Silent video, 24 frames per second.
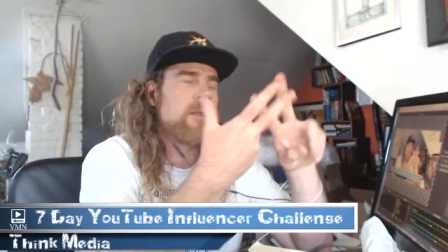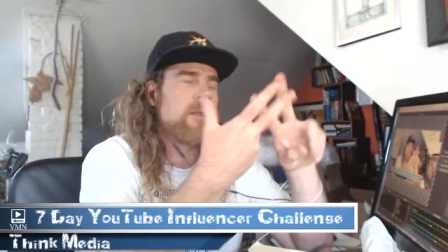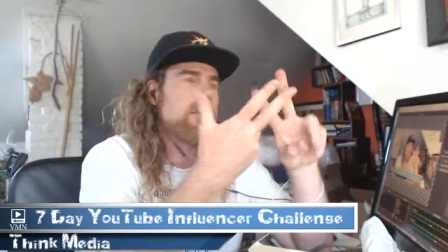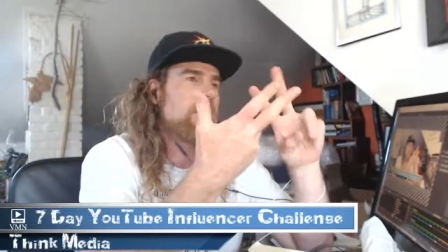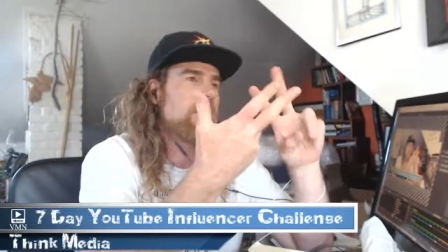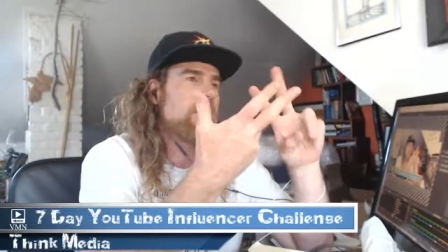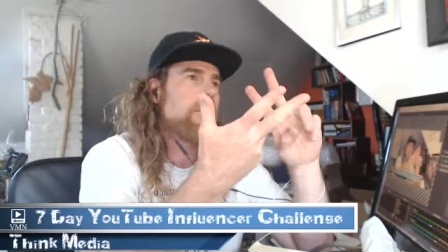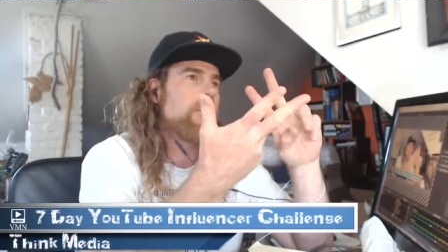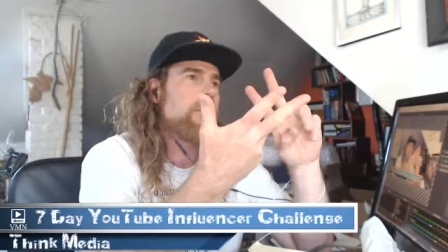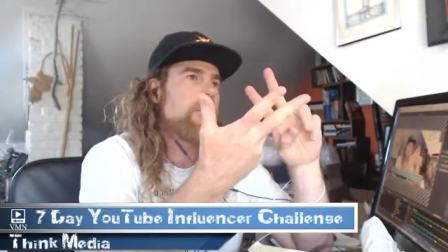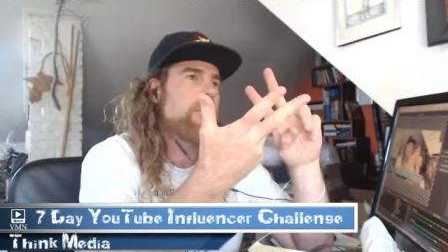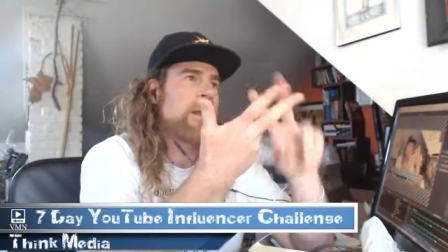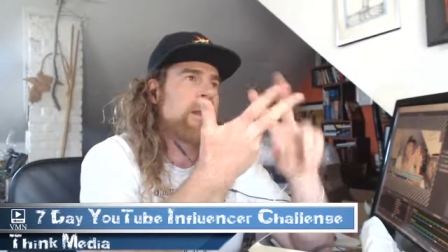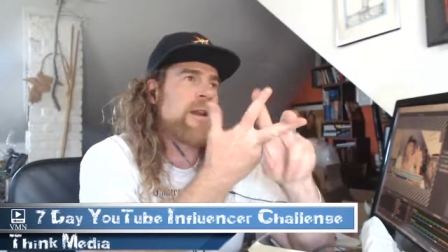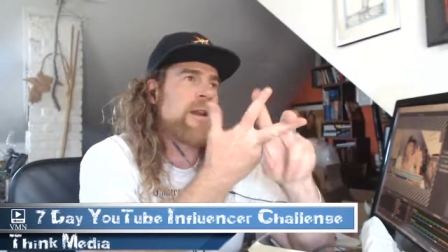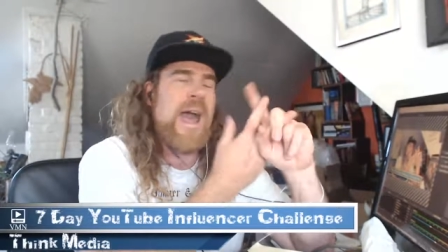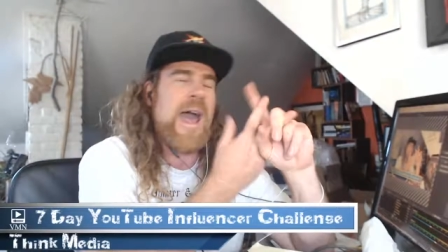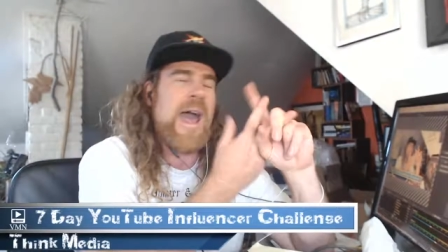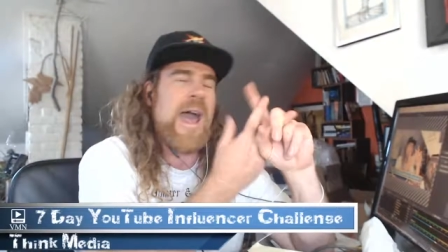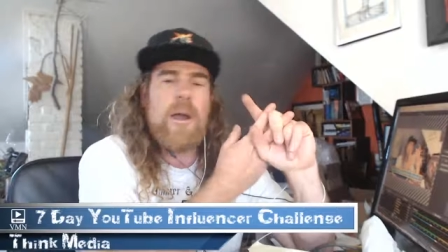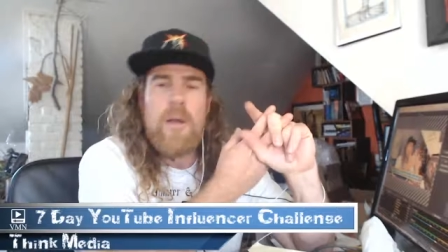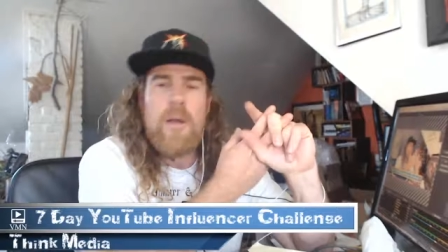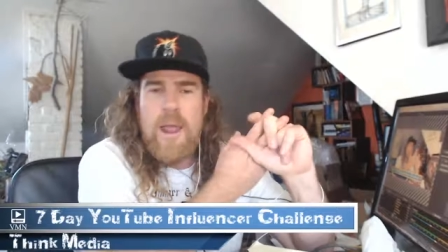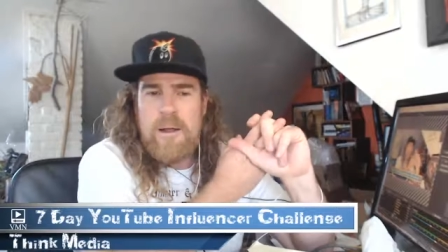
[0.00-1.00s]
They're about an
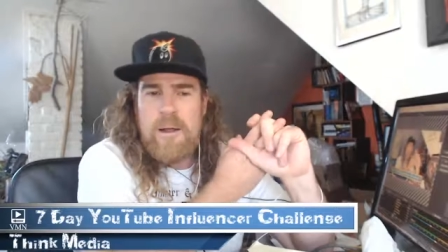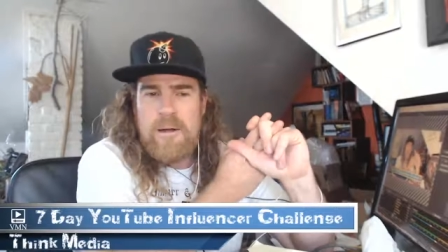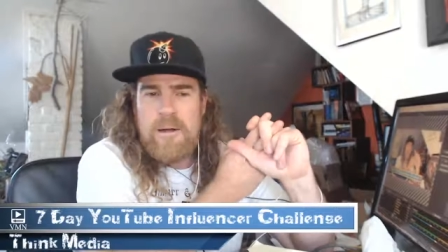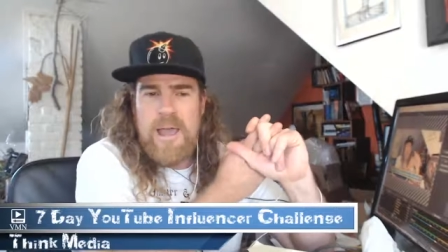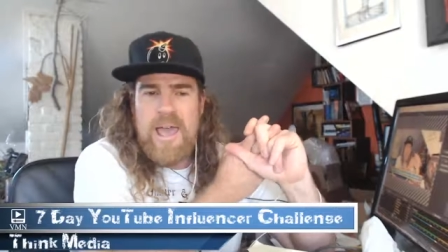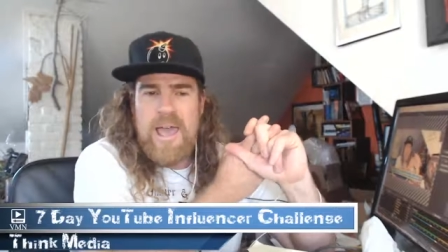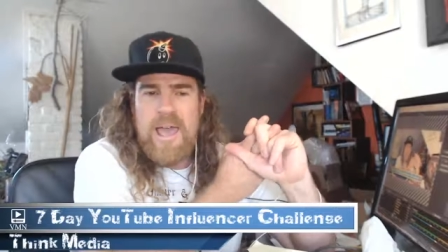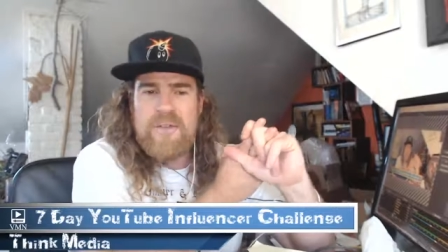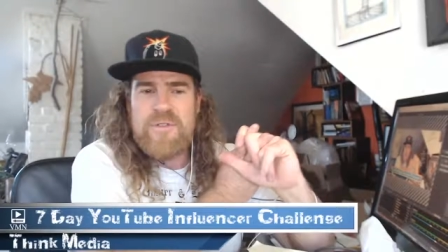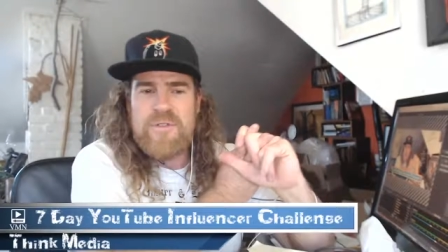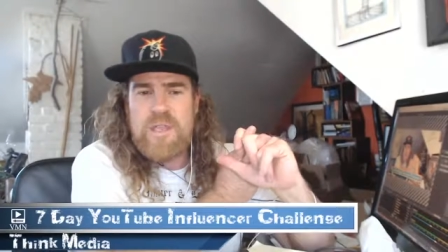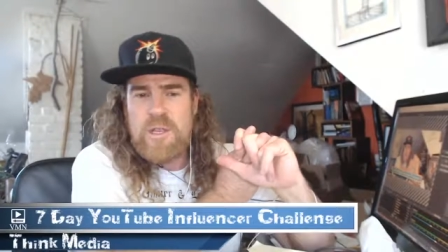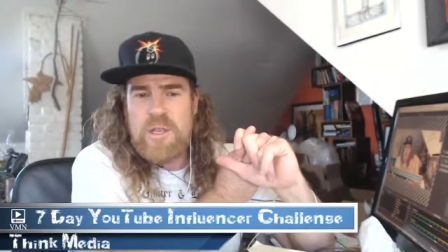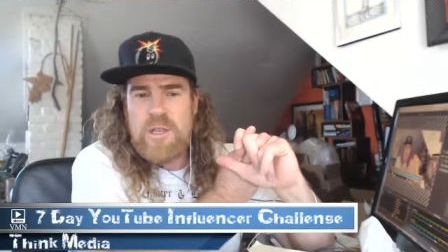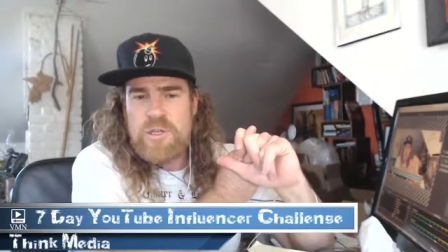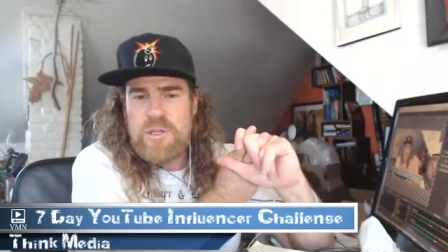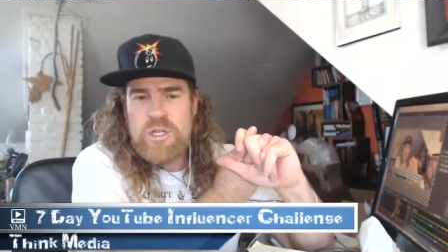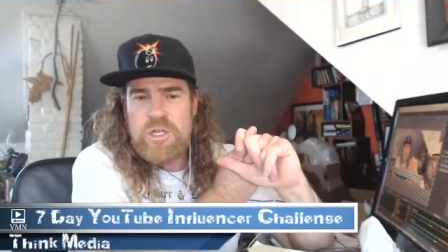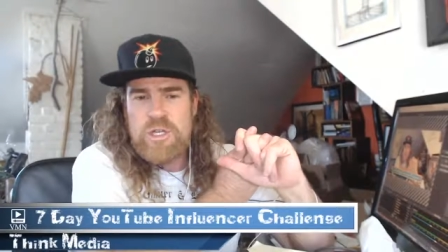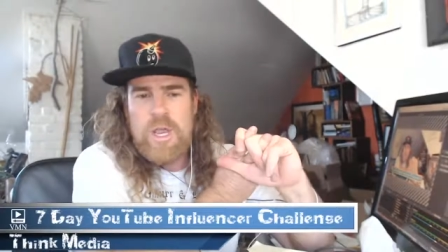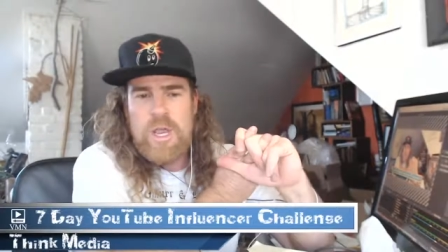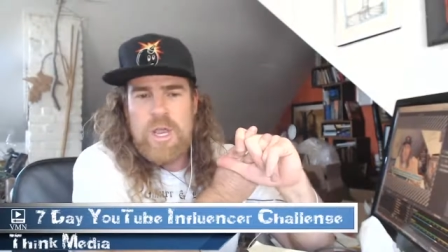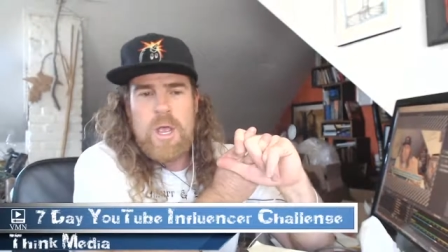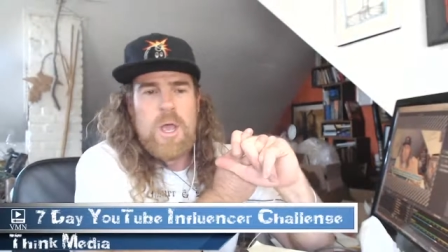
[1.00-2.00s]
hour, hour and a half each.